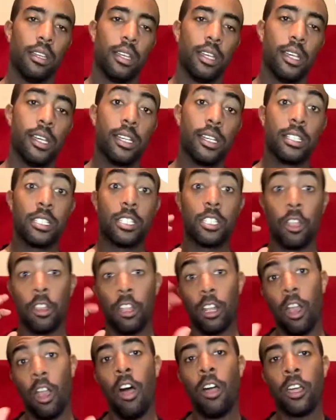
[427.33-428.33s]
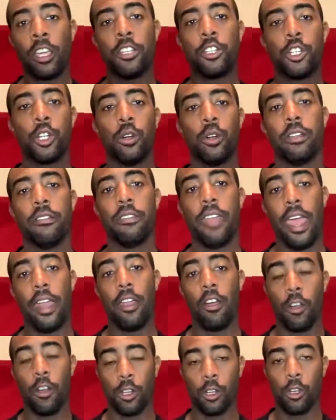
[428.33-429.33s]
So the long and short of that
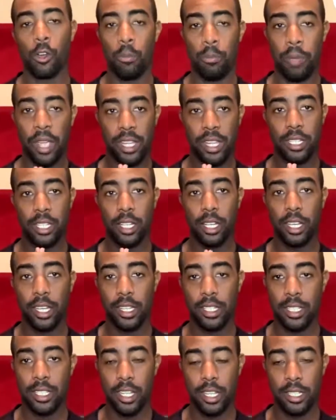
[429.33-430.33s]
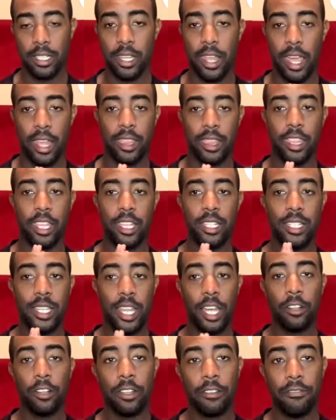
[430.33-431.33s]
article basically is this, that this
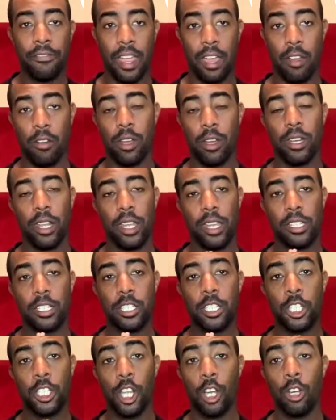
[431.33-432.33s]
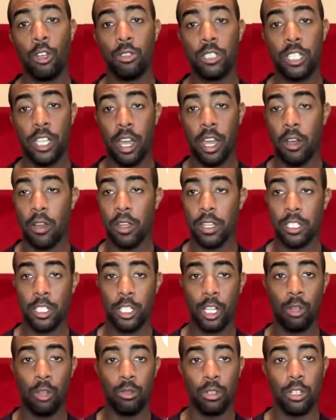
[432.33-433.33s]
Delta variant is so scary, so
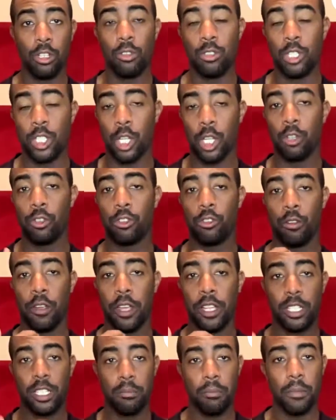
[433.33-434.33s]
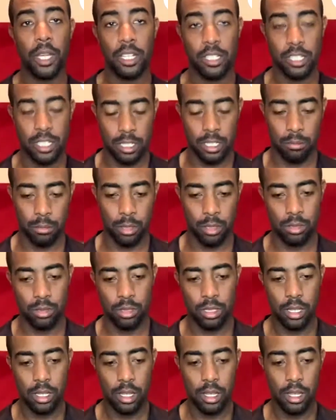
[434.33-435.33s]
new, so transmissible
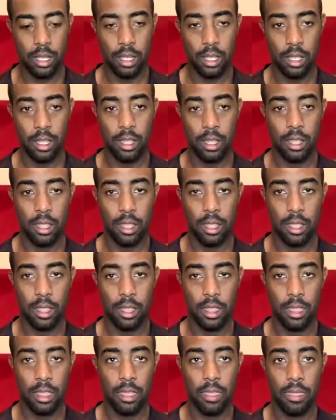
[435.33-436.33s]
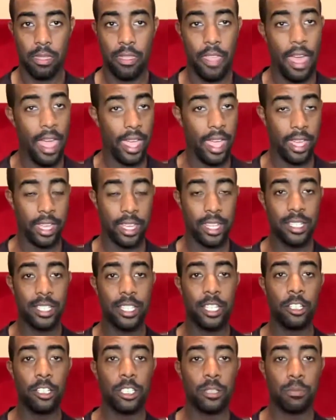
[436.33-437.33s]
that it can still
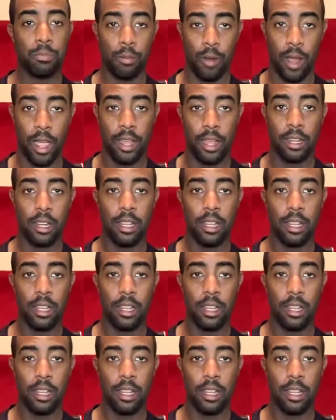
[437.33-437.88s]
spread